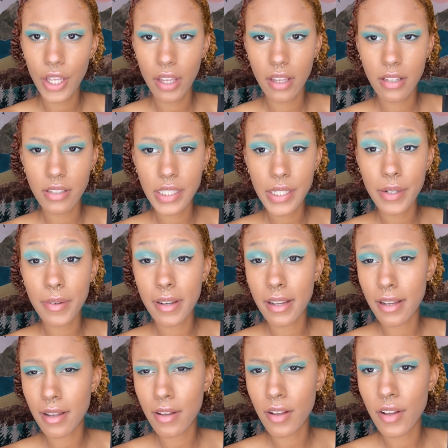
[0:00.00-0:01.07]
And so
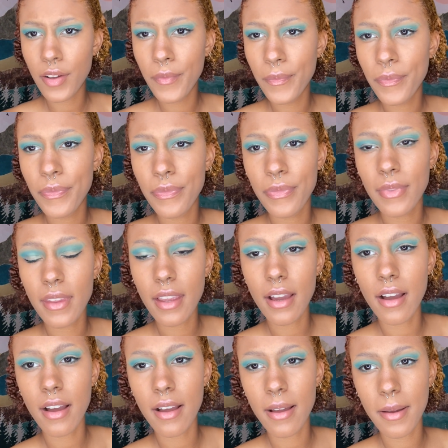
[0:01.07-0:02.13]
now
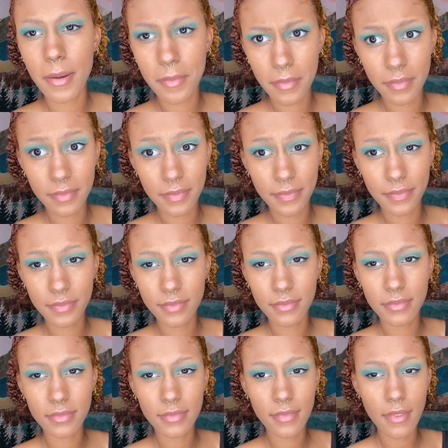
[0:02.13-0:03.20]

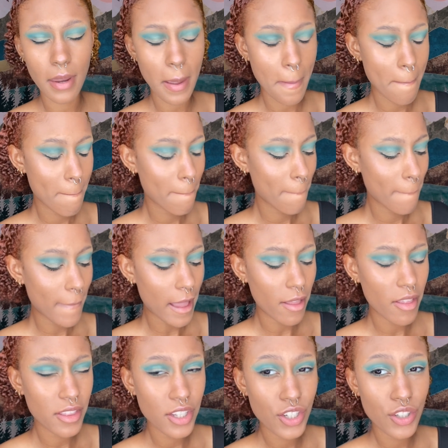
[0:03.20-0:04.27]
I'll
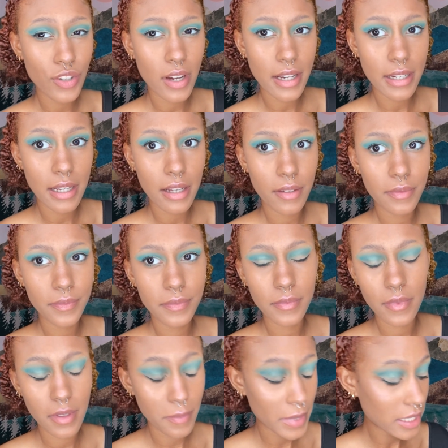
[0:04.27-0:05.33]
let this dry down.
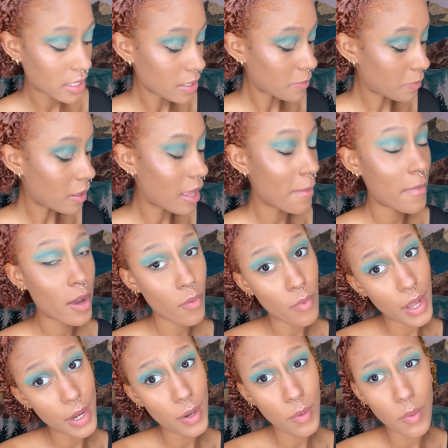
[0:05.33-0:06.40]
I'm about to apply my
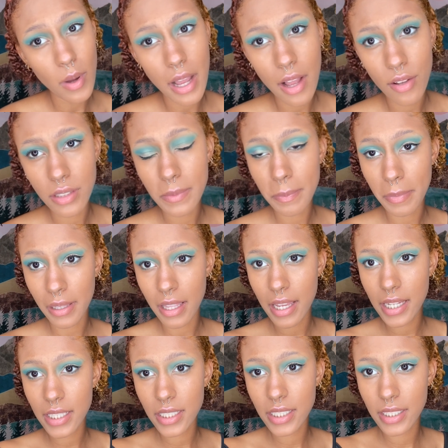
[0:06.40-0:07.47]
WetnWild
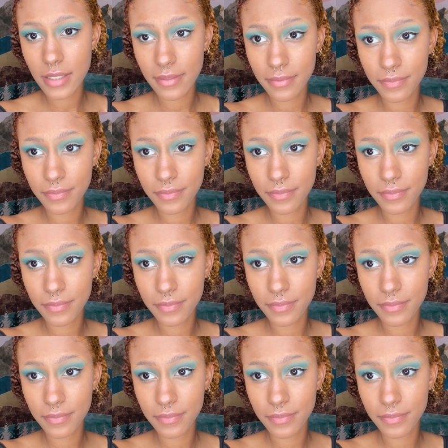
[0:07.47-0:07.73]
blush.